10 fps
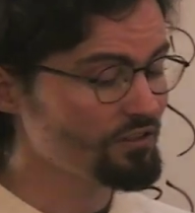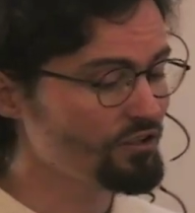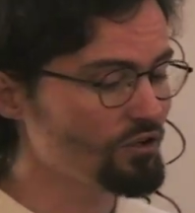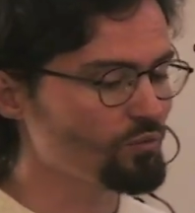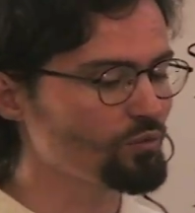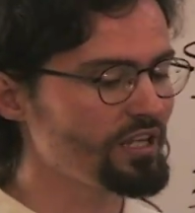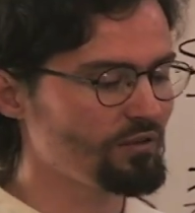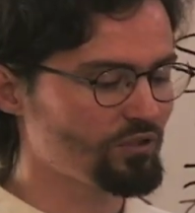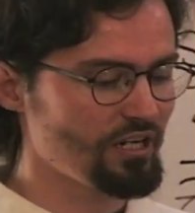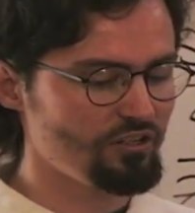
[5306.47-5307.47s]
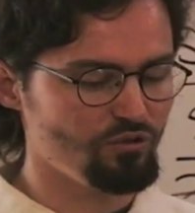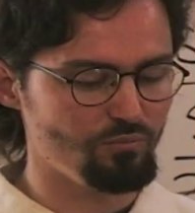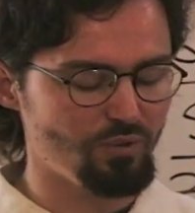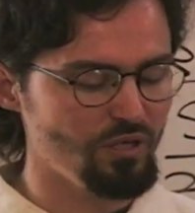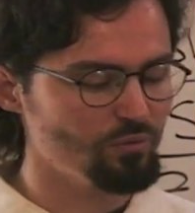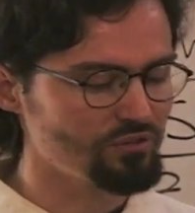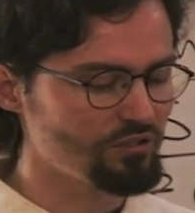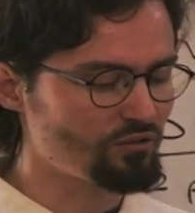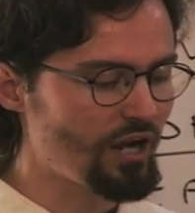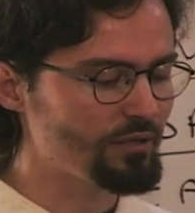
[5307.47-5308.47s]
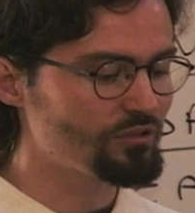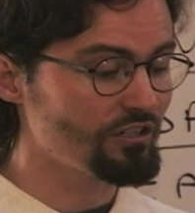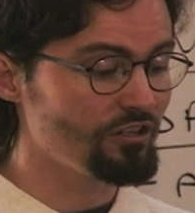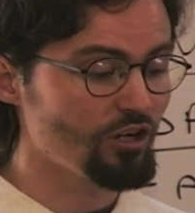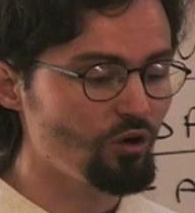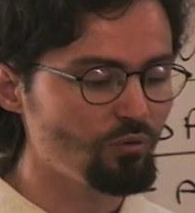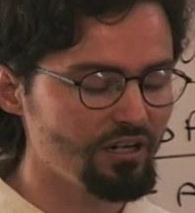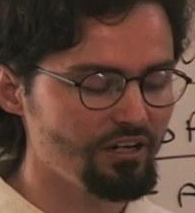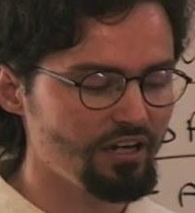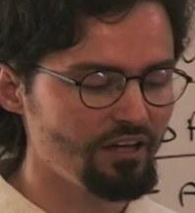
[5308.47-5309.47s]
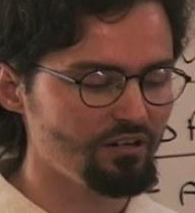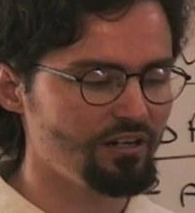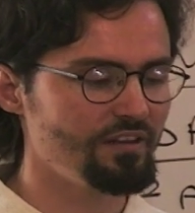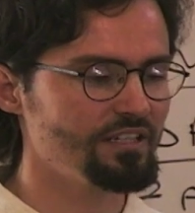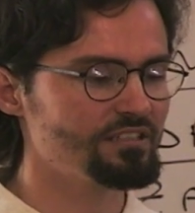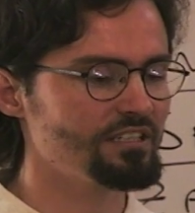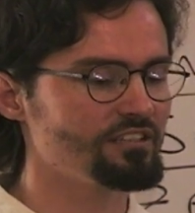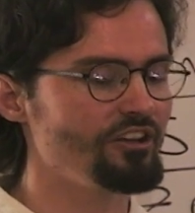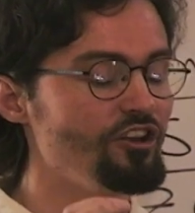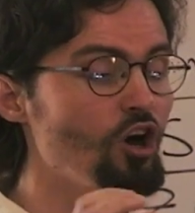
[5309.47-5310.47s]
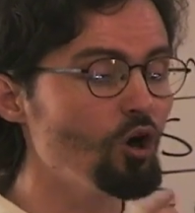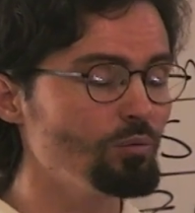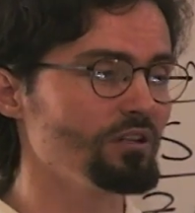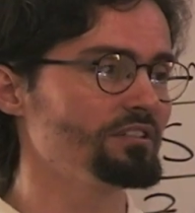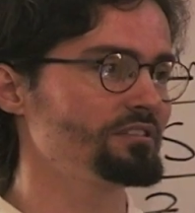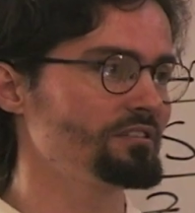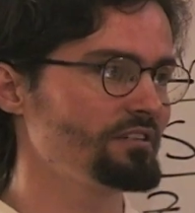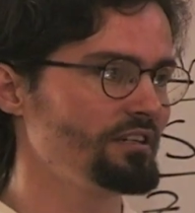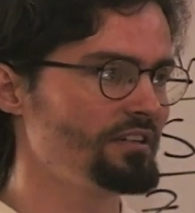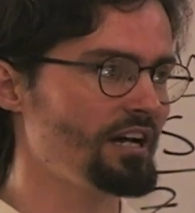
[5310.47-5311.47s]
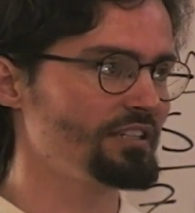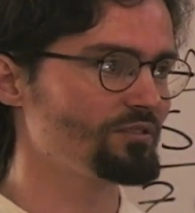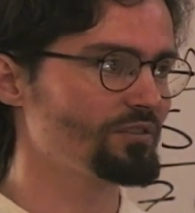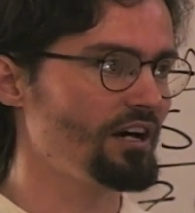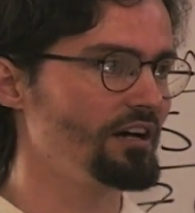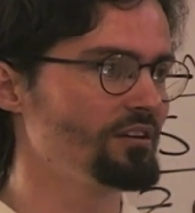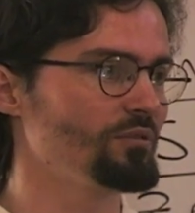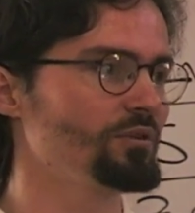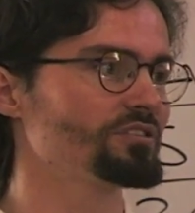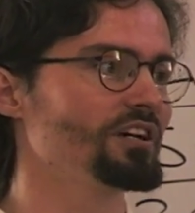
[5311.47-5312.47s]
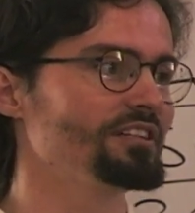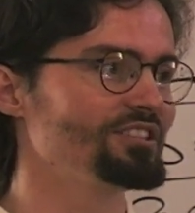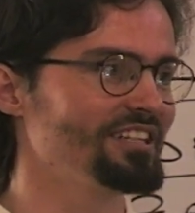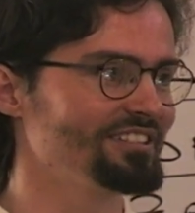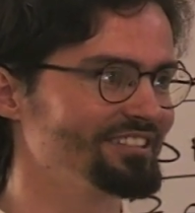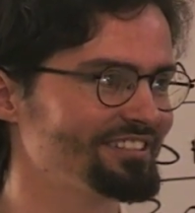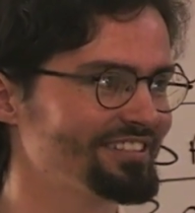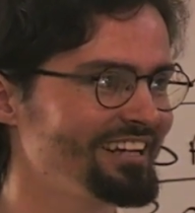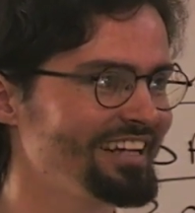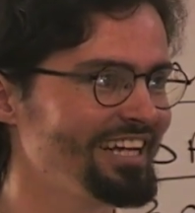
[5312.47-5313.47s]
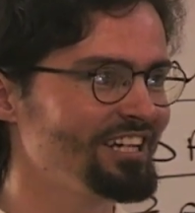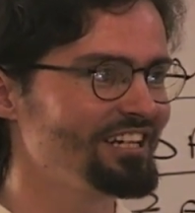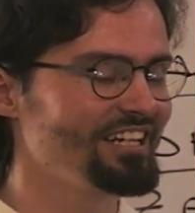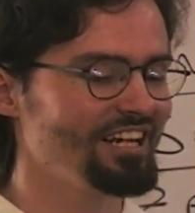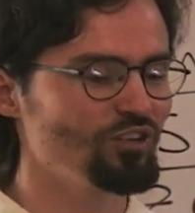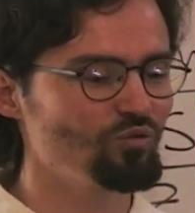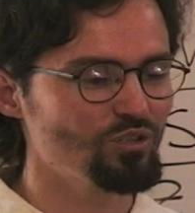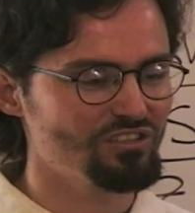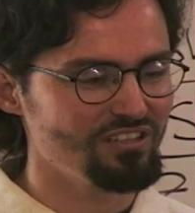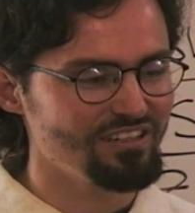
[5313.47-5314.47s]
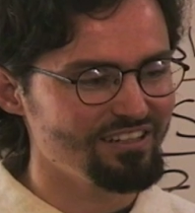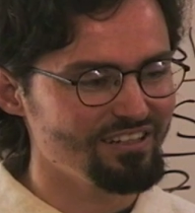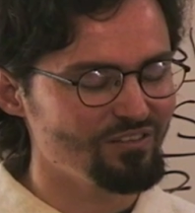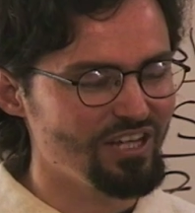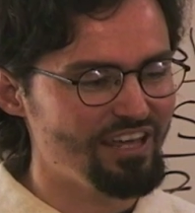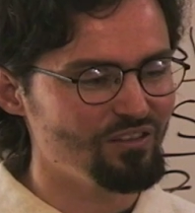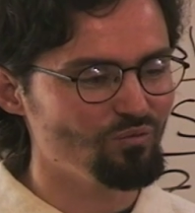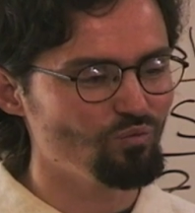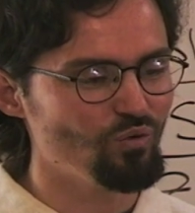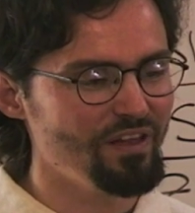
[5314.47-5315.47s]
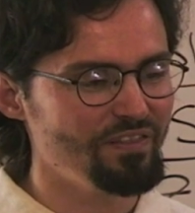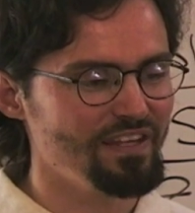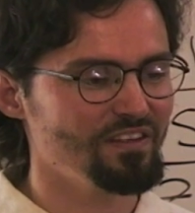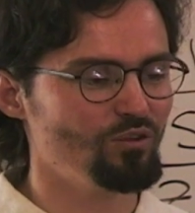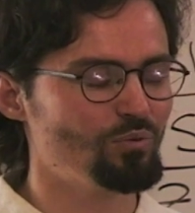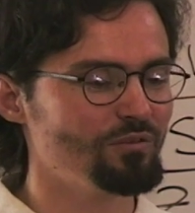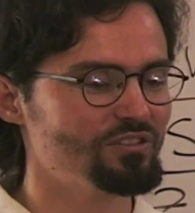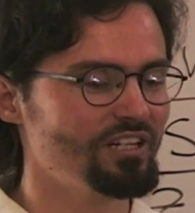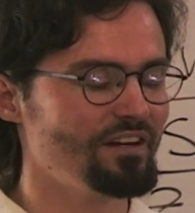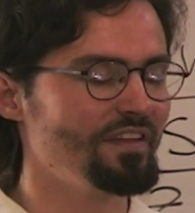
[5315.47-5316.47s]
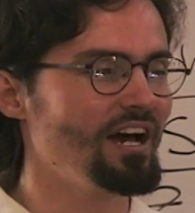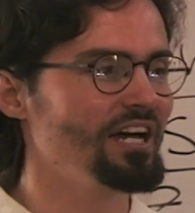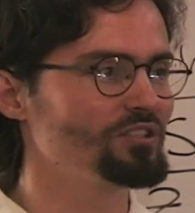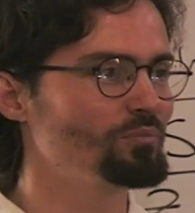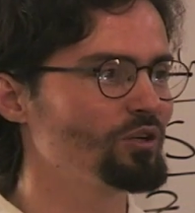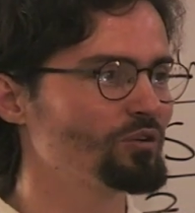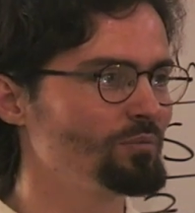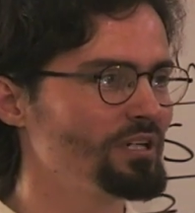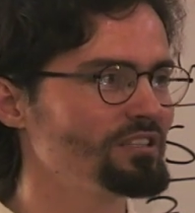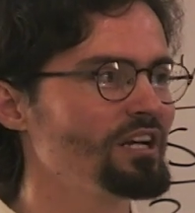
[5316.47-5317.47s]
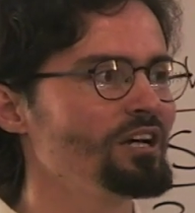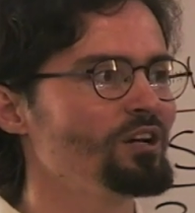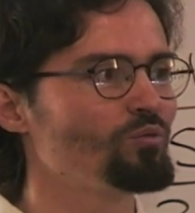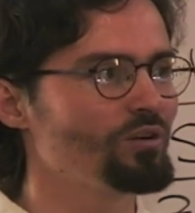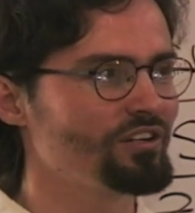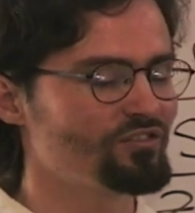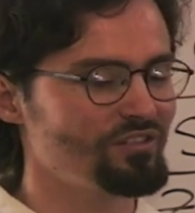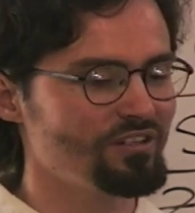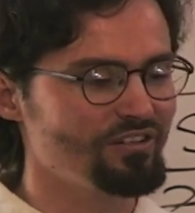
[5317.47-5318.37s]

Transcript: you know, we have created you in peoples and tribes to know one another. And it says the noblest in the eyes of God are the most conscientious. In other words, the, and the one thing that the Prophet said on the Hajj pilgrimage was